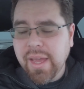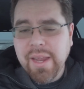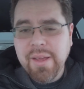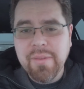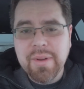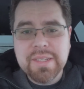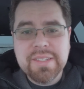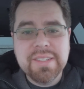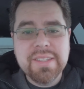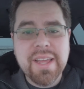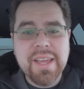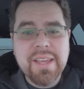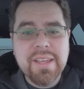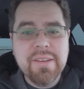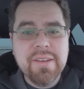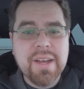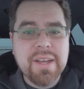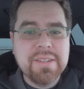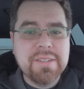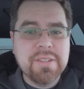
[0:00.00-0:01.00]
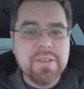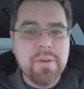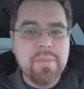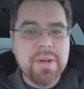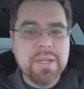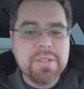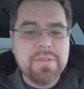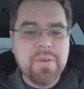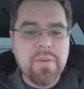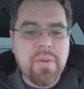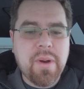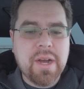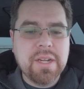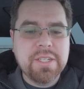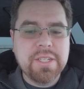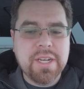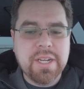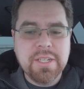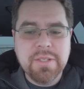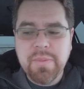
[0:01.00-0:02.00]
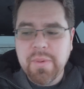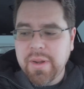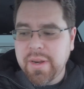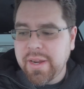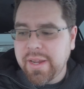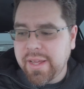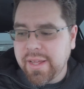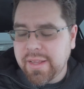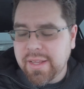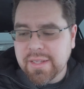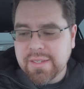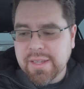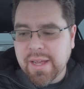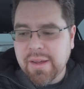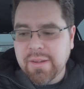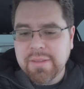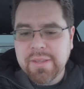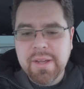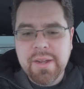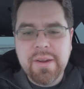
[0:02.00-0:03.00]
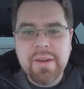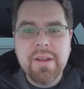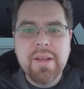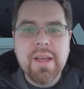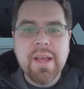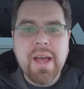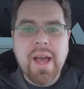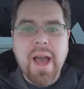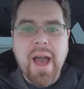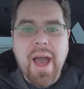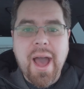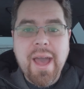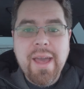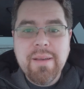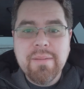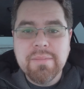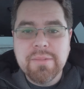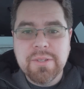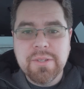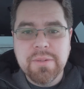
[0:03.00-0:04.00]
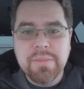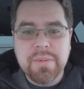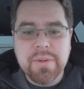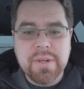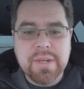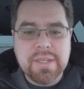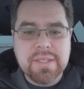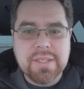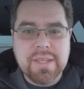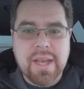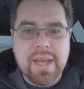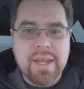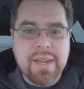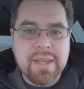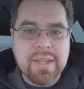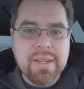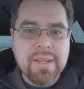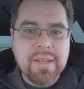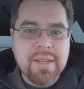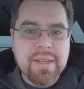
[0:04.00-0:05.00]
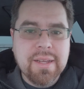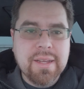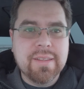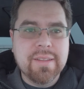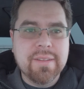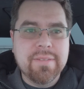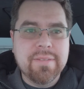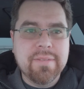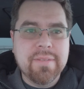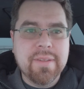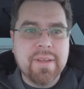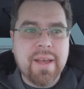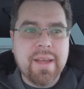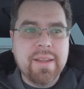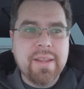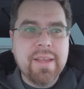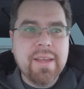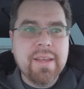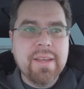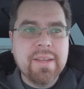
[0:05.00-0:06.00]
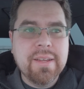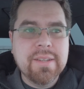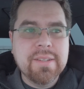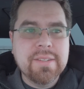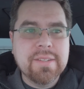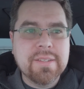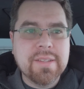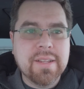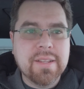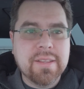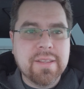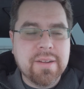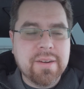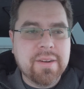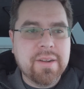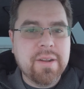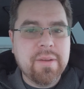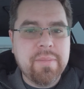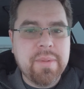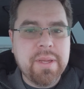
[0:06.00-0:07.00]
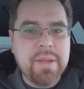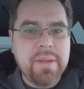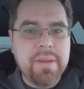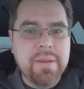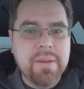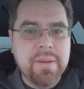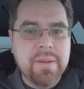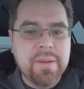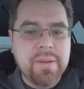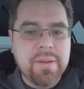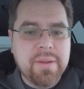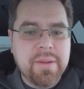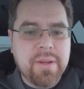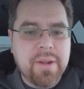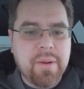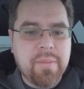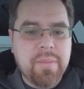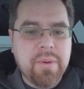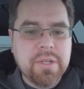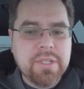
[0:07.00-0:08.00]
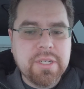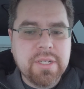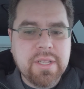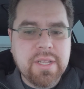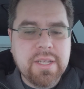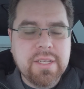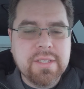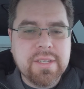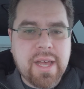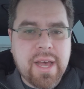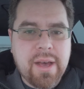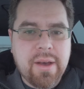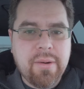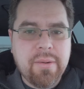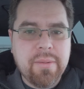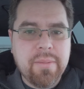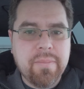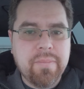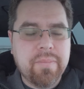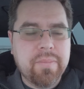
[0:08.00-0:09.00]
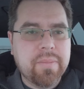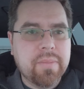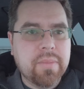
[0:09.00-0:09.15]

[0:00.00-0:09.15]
Anyways, thank you guys so much for watching. I just wanted to get this out there. I am super excited. The idea is that they're going to be, pushing these out